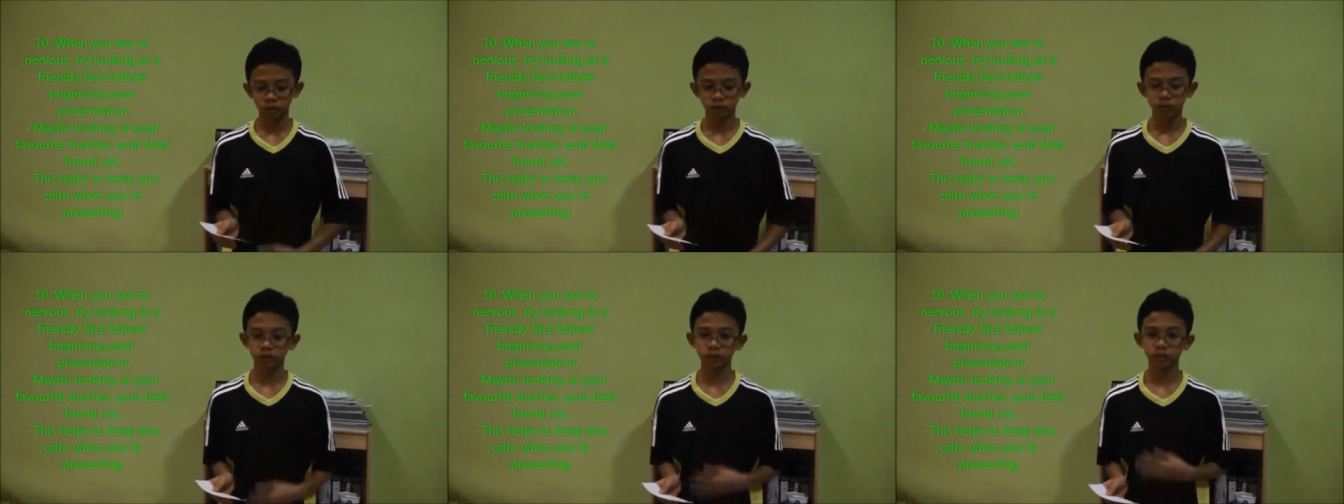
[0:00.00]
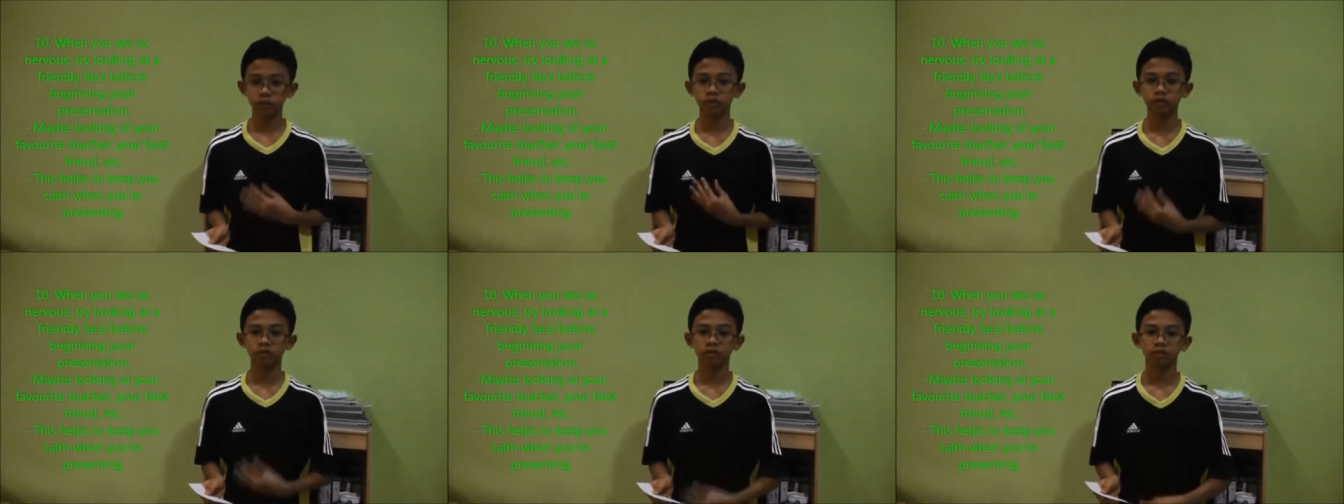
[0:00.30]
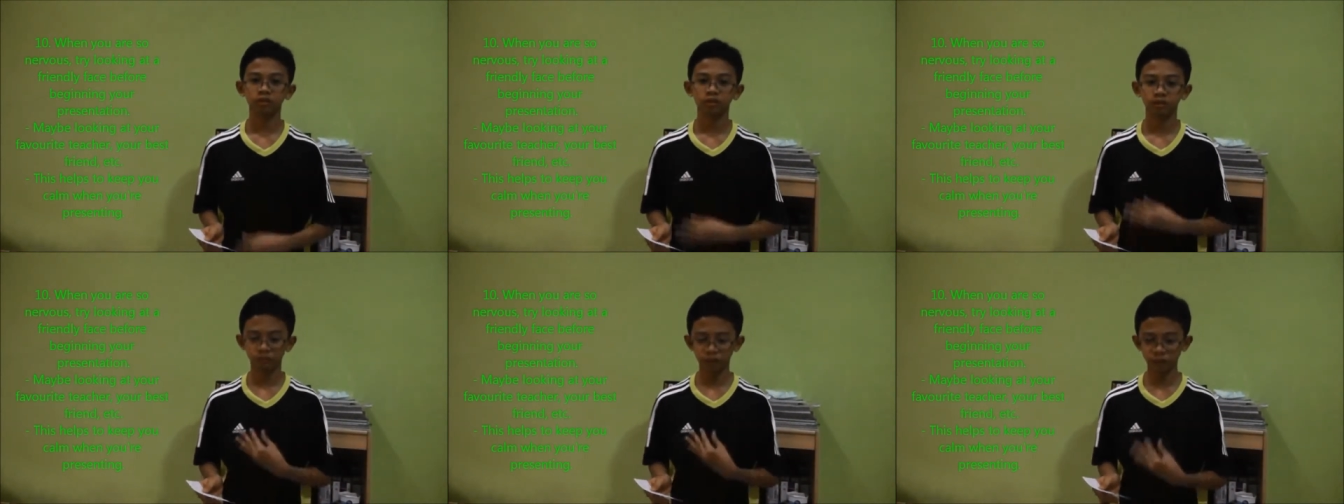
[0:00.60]
You know,
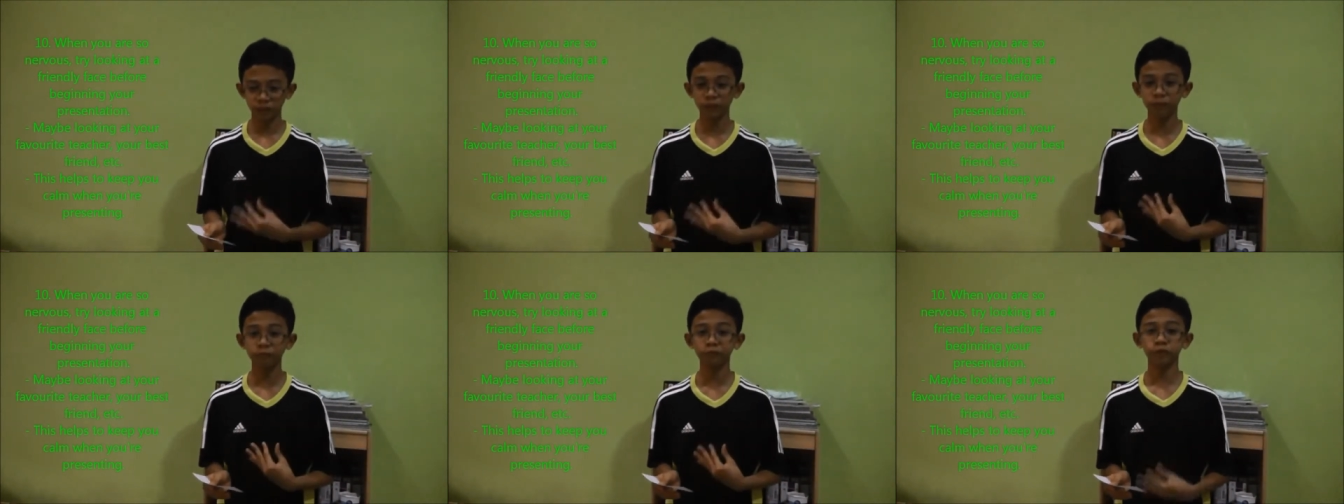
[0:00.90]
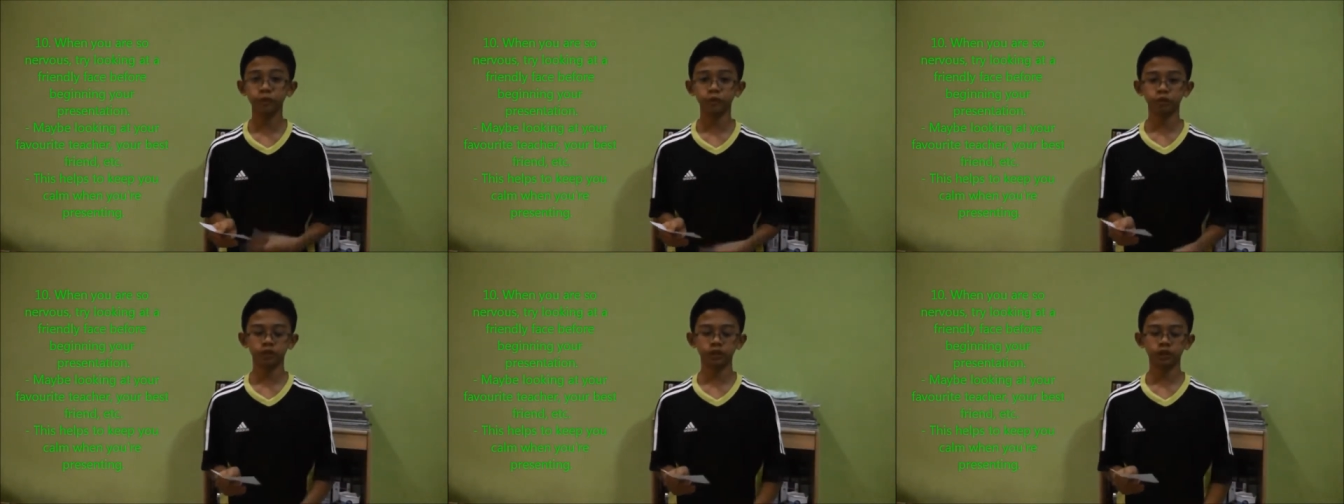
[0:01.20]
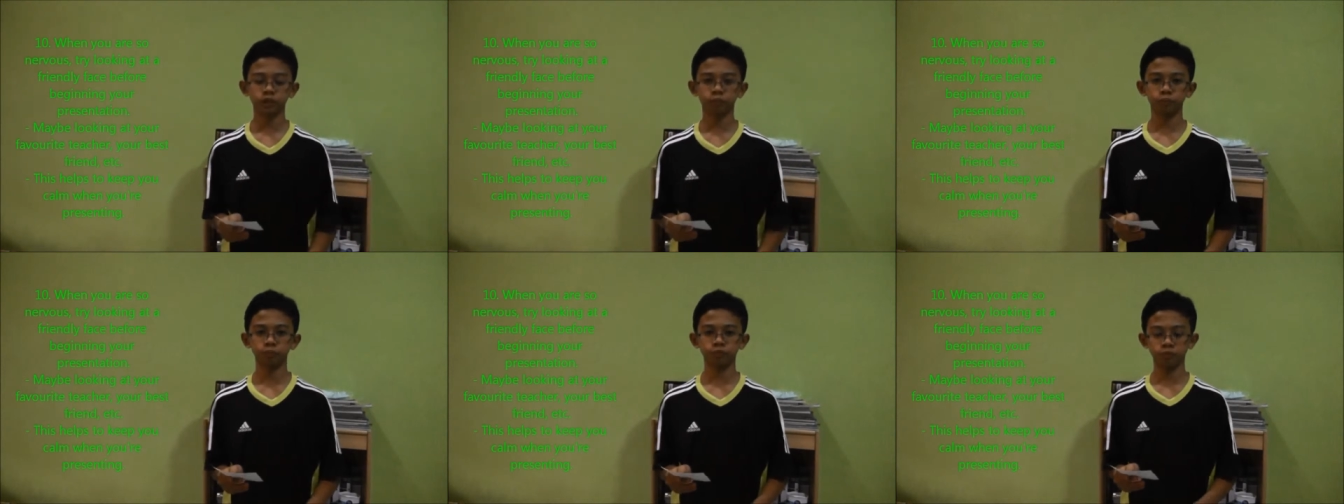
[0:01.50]
relieving
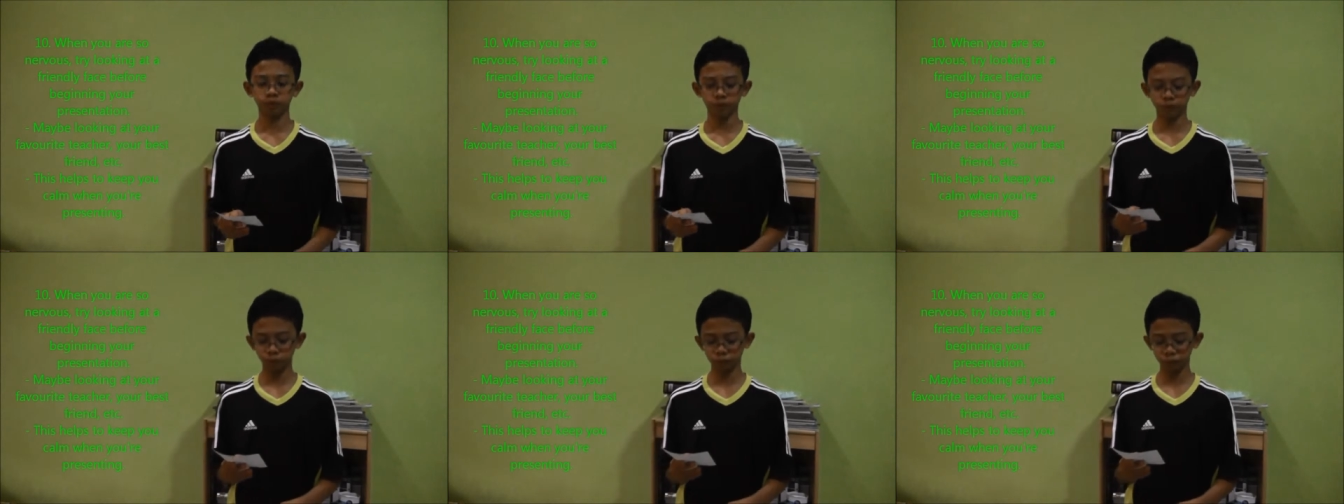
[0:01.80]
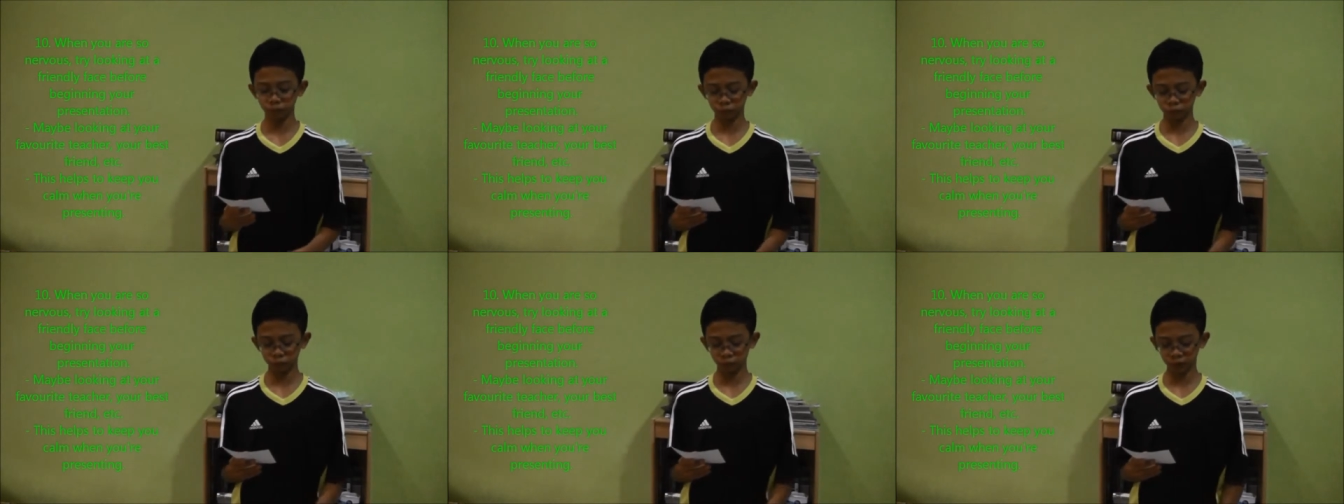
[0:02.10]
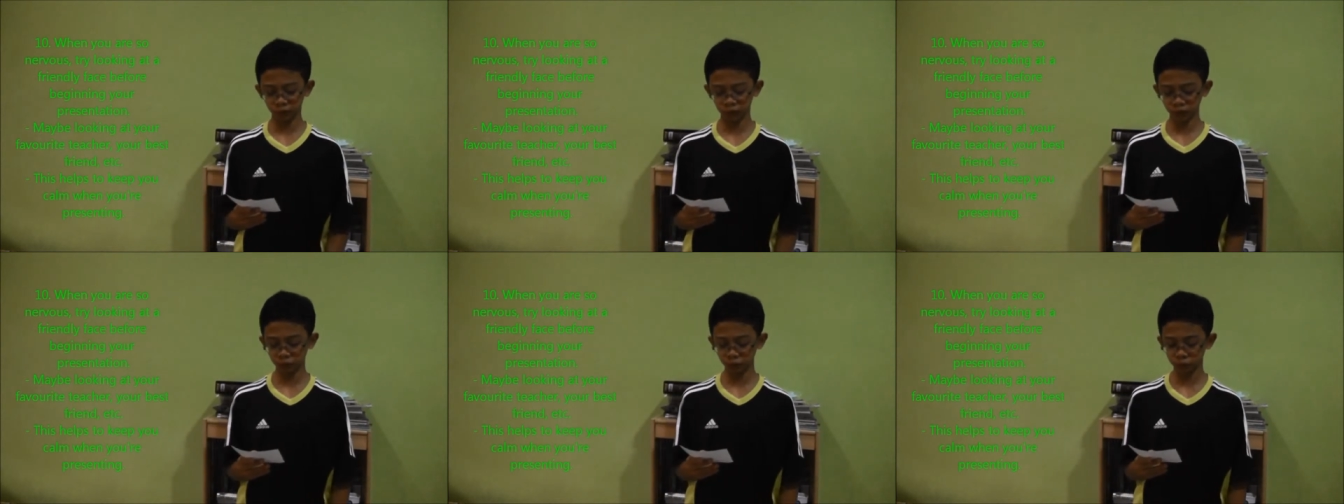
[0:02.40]
yourself before you be
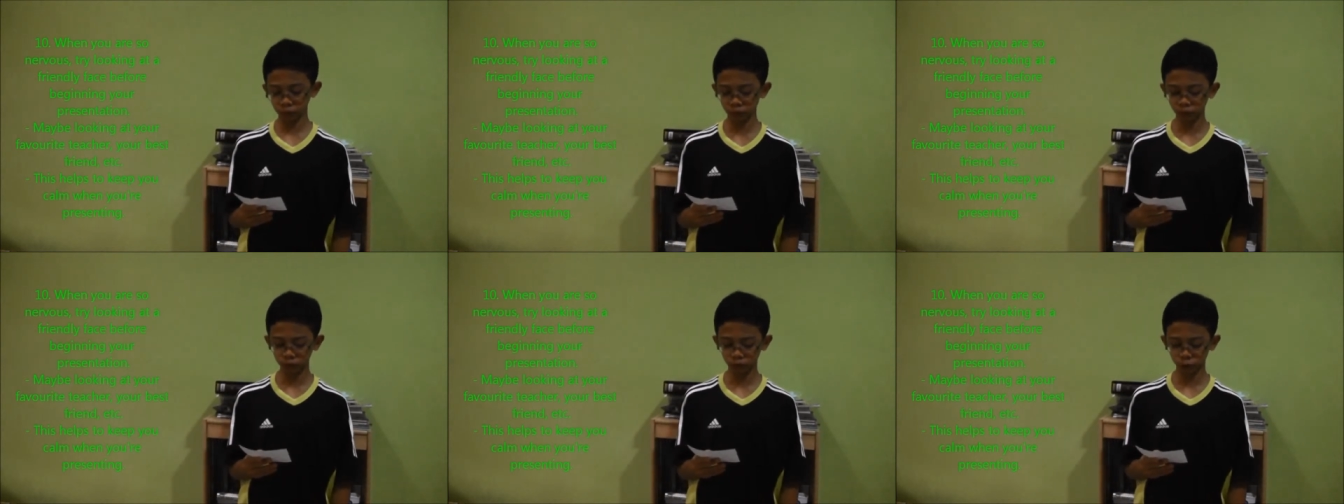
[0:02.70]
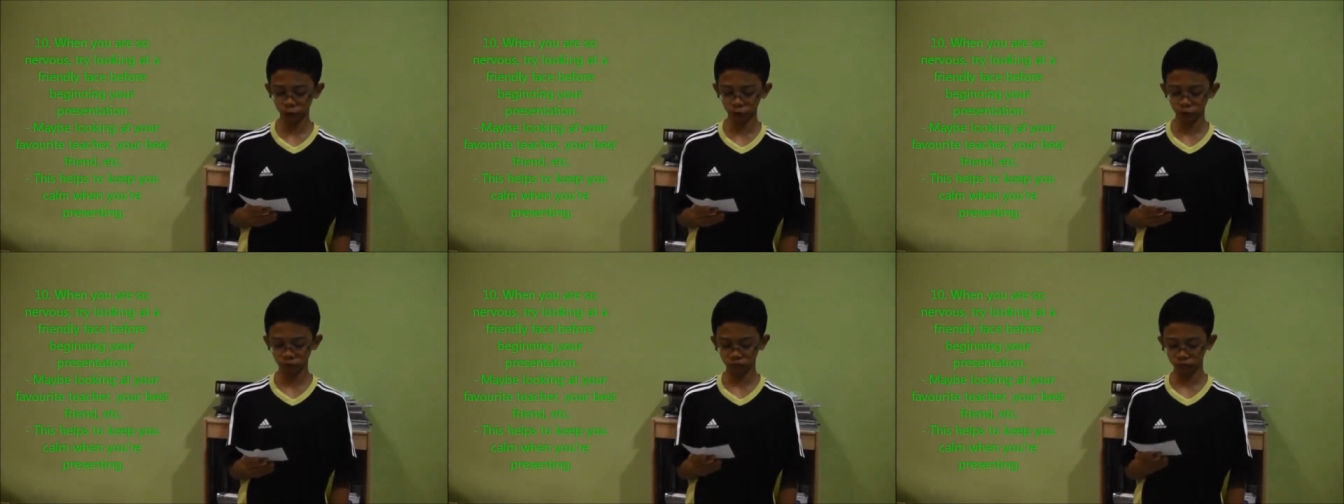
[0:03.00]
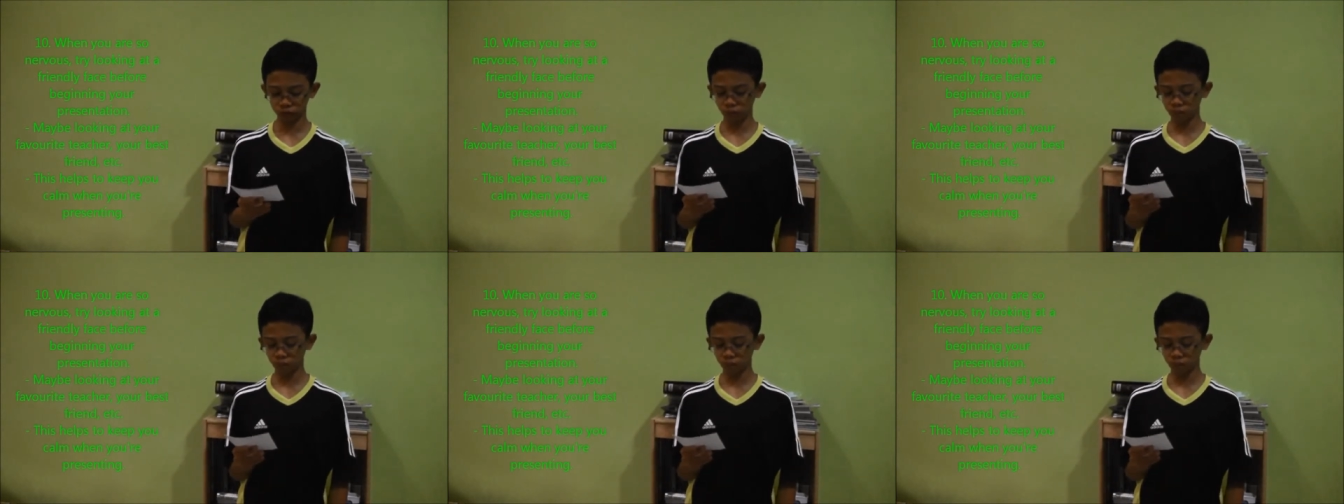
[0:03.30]
begin your presentation.